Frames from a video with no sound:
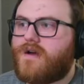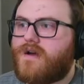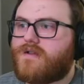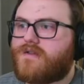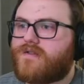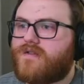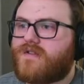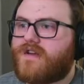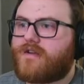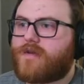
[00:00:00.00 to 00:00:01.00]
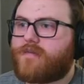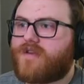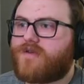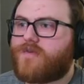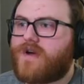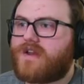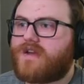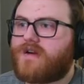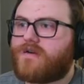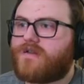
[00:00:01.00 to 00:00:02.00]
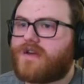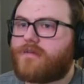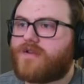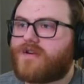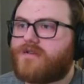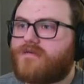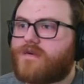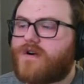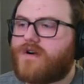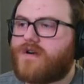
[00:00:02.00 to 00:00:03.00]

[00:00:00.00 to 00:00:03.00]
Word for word: This looks like it might be the radio that I'm looking for.